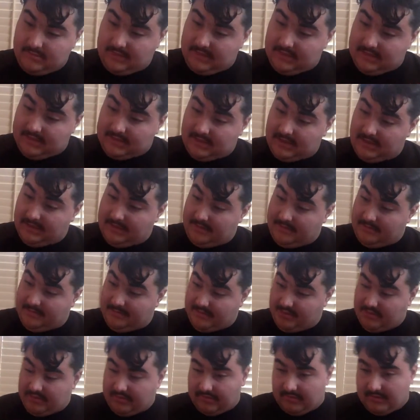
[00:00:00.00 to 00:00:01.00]
It's gonna be
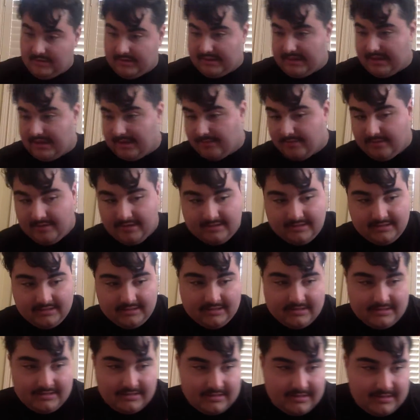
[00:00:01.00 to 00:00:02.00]
brutal. I can't wait to
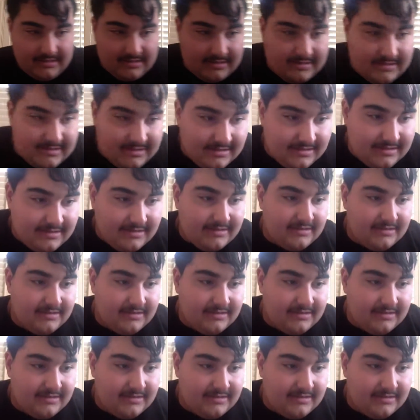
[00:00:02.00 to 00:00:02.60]
listen to this.